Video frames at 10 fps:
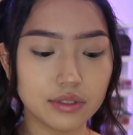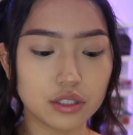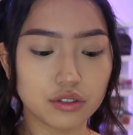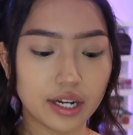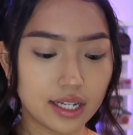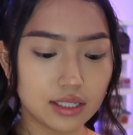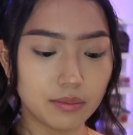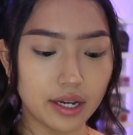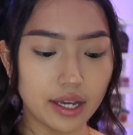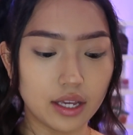trace
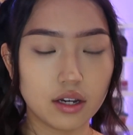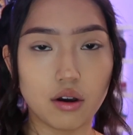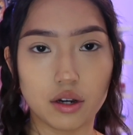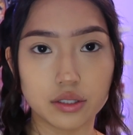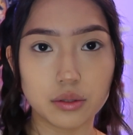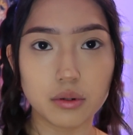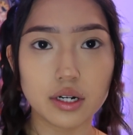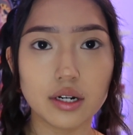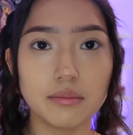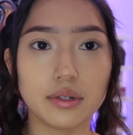my
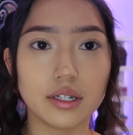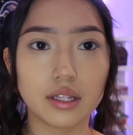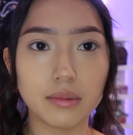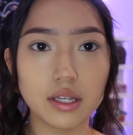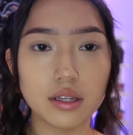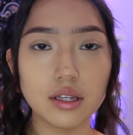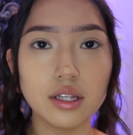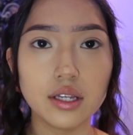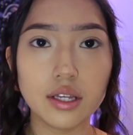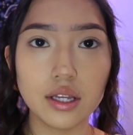contour, but let me,
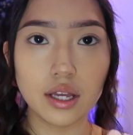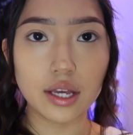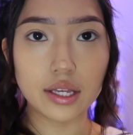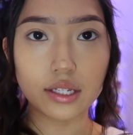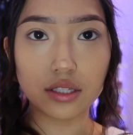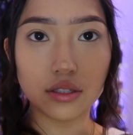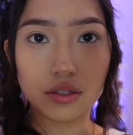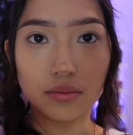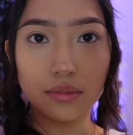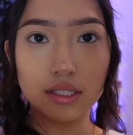I guess,
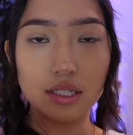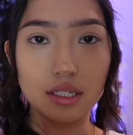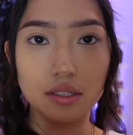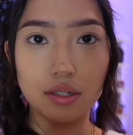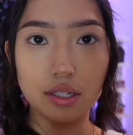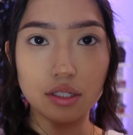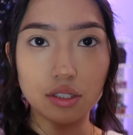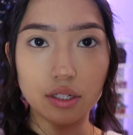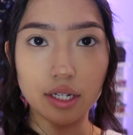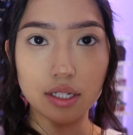zoom this in so I can
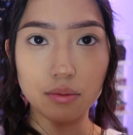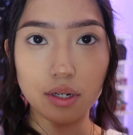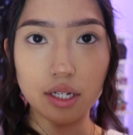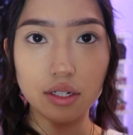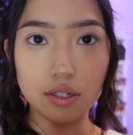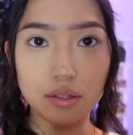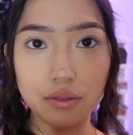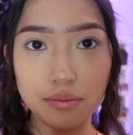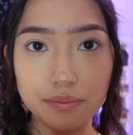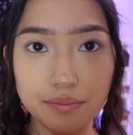show you guys what I
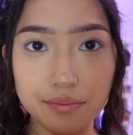do.